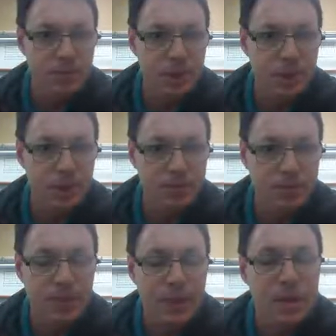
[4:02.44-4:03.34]
Okay?
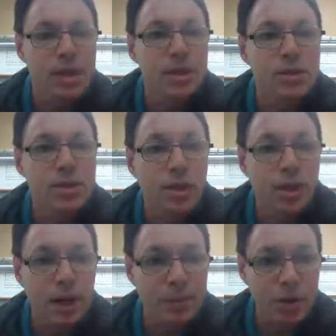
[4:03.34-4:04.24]

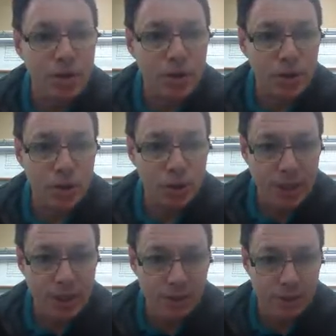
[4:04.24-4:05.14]
So I'm going to draw a
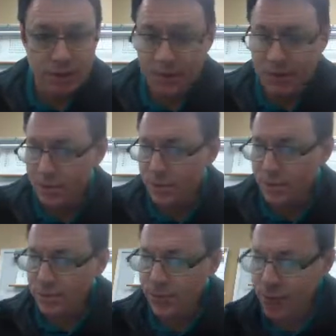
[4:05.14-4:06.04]
triangle out of this.
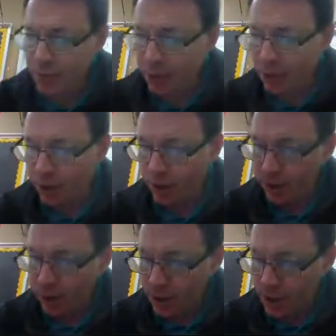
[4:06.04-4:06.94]
I'm going to
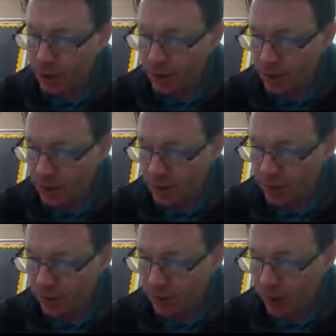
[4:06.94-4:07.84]
go
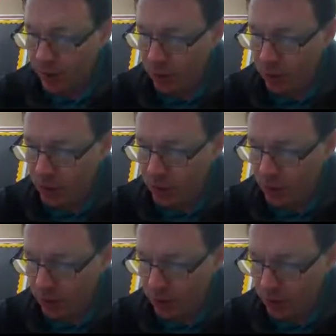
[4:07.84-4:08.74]
from the
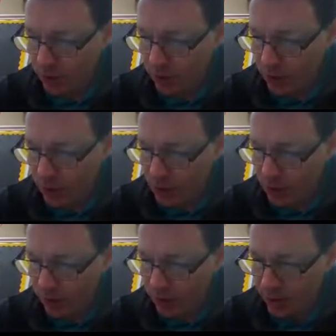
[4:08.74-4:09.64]
origin. I'm going to go
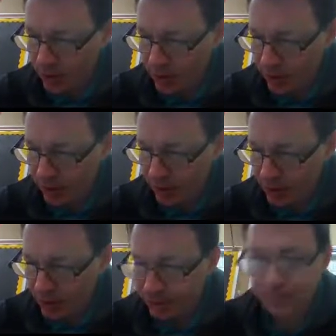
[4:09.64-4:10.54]
down to the
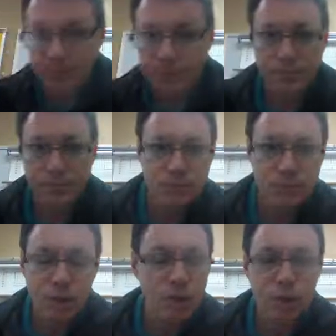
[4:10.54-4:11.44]
triangle,
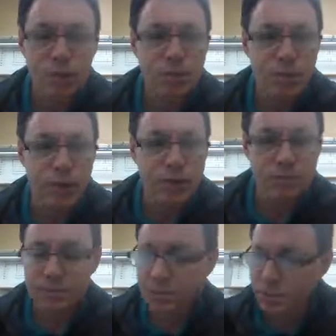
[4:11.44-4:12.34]
or to the point,
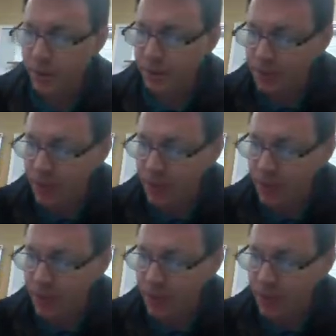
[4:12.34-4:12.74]
sorry.